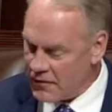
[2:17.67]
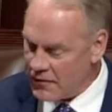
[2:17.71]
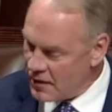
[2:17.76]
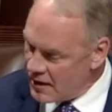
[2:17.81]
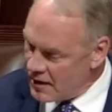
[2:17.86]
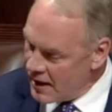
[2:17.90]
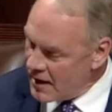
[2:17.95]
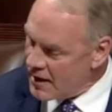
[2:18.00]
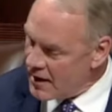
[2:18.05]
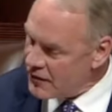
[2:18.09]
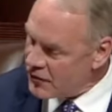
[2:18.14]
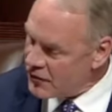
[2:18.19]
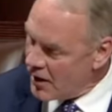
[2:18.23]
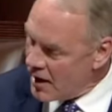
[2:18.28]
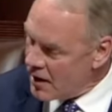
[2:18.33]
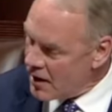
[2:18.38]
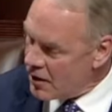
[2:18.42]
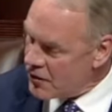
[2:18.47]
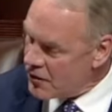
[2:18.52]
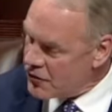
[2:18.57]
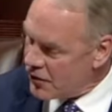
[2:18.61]
And today's
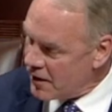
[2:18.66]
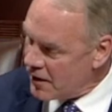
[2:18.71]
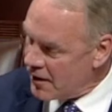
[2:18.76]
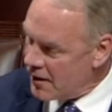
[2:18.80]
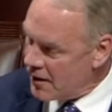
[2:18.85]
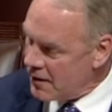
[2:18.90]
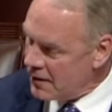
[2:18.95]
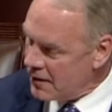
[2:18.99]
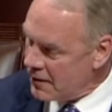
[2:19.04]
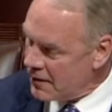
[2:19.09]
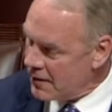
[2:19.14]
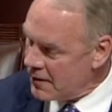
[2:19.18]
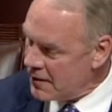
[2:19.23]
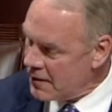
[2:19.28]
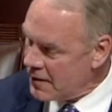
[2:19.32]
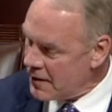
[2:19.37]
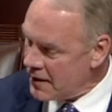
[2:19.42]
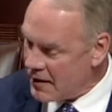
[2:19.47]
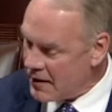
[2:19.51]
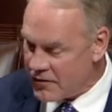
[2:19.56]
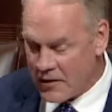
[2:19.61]
energy
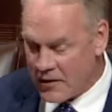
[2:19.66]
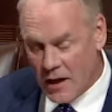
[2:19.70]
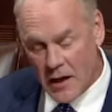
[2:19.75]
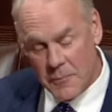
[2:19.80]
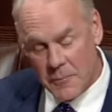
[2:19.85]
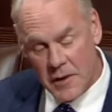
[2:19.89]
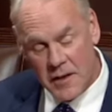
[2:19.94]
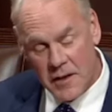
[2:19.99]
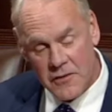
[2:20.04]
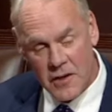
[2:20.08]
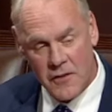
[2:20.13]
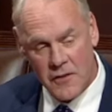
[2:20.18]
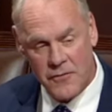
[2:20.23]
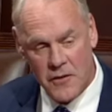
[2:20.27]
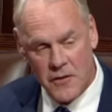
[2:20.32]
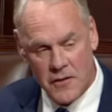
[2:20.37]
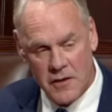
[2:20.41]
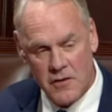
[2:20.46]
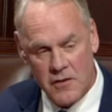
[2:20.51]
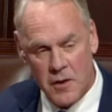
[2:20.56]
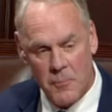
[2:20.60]
is going to be
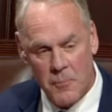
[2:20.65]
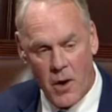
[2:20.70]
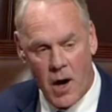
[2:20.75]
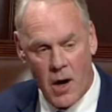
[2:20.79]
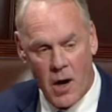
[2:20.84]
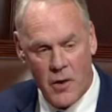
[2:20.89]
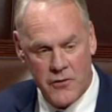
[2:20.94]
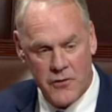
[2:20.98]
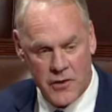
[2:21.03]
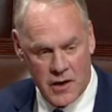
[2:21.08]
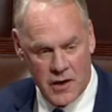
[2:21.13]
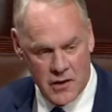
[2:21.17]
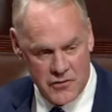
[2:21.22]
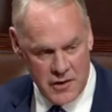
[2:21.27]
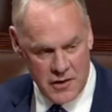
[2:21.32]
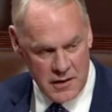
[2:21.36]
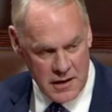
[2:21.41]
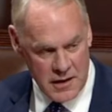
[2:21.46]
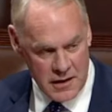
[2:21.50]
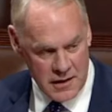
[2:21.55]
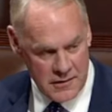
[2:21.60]
different than tomorrow's
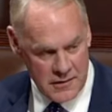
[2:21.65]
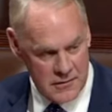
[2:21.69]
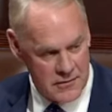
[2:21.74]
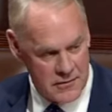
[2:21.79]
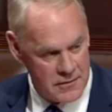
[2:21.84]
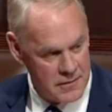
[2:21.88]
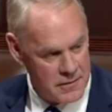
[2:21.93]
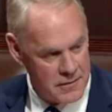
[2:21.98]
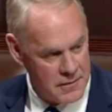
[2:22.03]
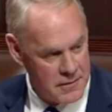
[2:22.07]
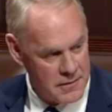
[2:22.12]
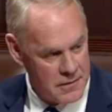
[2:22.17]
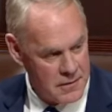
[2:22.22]
energy needs.